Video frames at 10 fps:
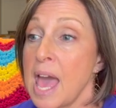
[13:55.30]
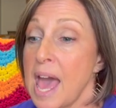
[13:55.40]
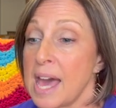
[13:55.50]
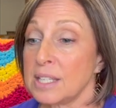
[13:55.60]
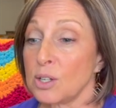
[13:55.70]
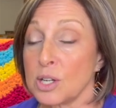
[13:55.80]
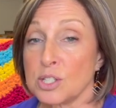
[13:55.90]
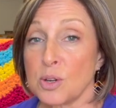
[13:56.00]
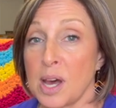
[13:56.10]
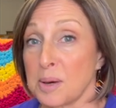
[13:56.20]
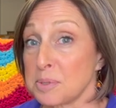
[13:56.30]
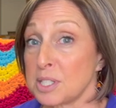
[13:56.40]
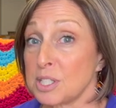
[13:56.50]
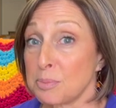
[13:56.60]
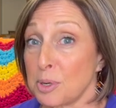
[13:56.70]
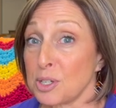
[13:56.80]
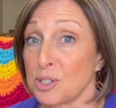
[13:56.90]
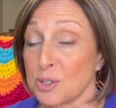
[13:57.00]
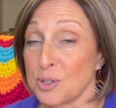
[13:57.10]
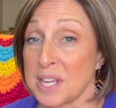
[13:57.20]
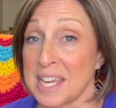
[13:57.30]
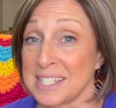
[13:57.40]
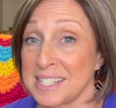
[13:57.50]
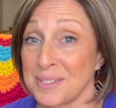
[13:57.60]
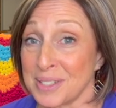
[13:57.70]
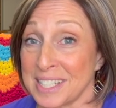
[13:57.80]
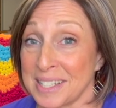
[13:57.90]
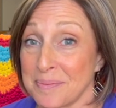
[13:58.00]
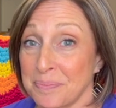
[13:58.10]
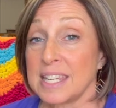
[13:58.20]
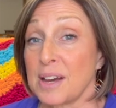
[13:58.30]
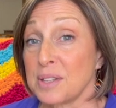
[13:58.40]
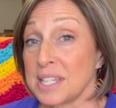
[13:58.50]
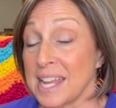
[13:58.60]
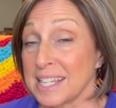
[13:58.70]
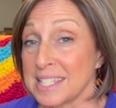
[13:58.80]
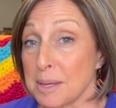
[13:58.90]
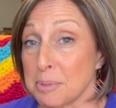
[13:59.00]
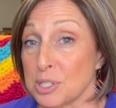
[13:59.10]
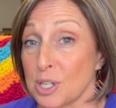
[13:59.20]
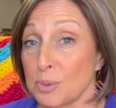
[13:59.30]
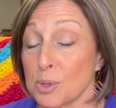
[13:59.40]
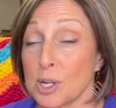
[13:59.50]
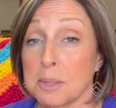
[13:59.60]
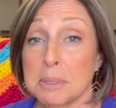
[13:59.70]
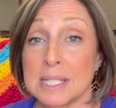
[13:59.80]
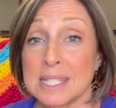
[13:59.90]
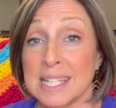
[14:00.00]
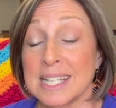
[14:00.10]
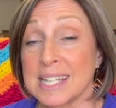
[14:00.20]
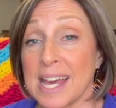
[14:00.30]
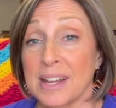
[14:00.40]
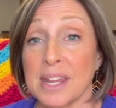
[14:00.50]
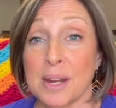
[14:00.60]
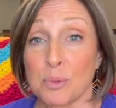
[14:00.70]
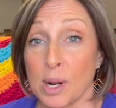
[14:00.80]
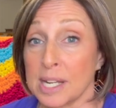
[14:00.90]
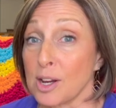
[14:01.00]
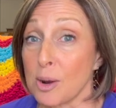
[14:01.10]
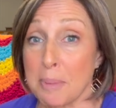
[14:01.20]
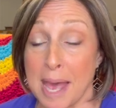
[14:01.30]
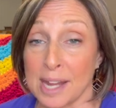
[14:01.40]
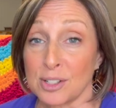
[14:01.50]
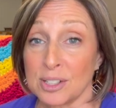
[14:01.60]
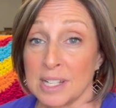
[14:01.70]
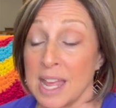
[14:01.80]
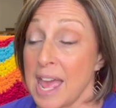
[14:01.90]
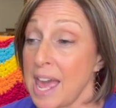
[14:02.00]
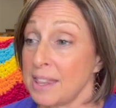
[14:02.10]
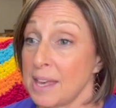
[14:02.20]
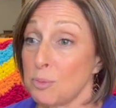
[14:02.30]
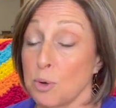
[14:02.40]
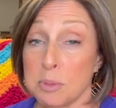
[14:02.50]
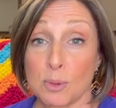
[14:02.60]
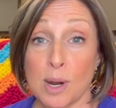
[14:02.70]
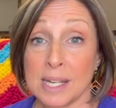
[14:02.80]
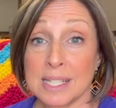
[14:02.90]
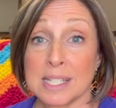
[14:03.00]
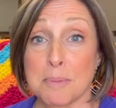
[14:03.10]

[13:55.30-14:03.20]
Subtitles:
and it also helps to spur your creativity. Now, in the next episode, we're going to be sitting down and writing our pattern, and then we'll be ready to